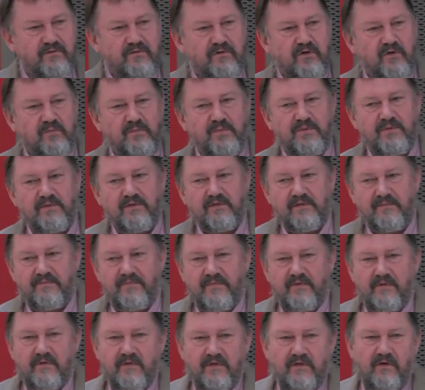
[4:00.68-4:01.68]
Europe,
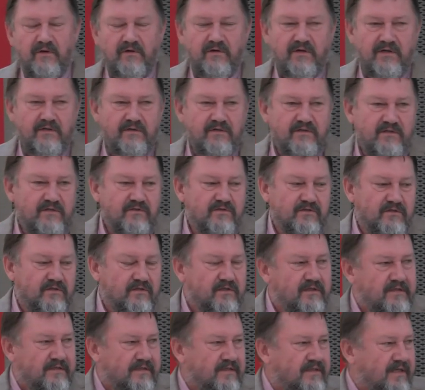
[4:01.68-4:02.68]

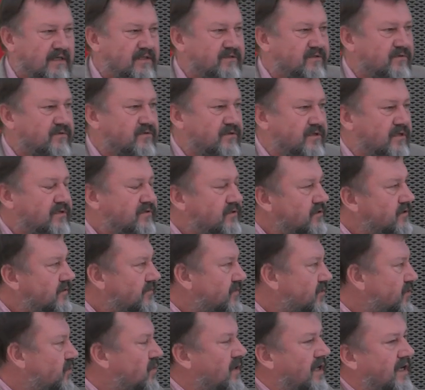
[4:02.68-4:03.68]
organization Association of
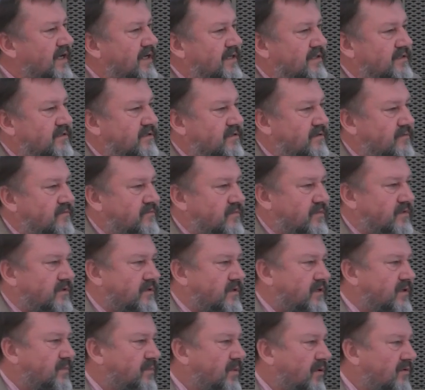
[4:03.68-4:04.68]
School Heads.
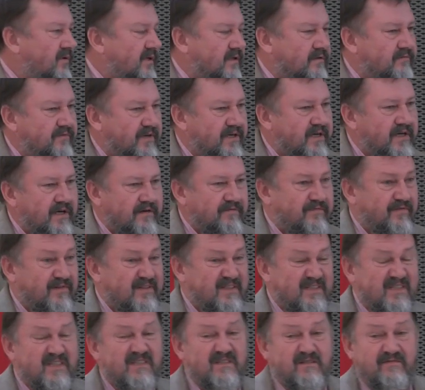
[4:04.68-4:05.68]
In Poland, they have
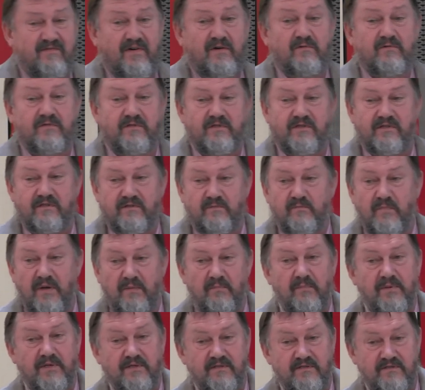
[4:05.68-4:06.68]
6,000
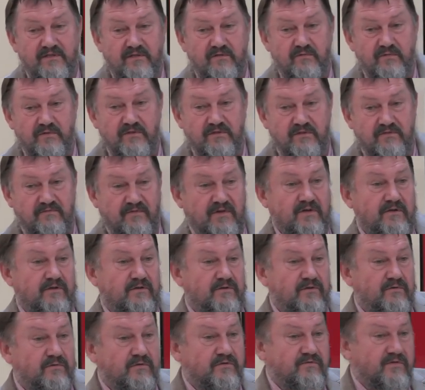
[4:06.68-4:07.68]
members, so it's very
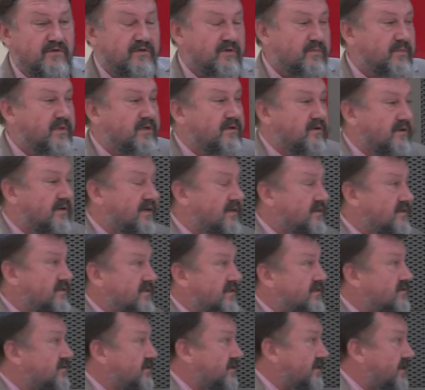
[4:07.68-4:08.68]
huge, very big
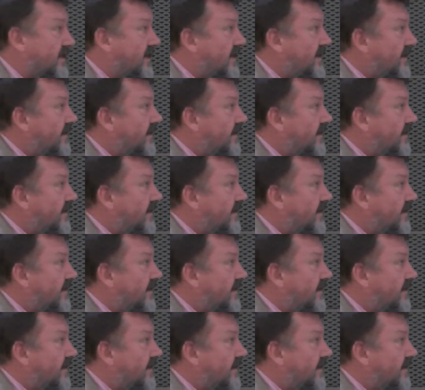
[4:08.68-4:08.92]
organization.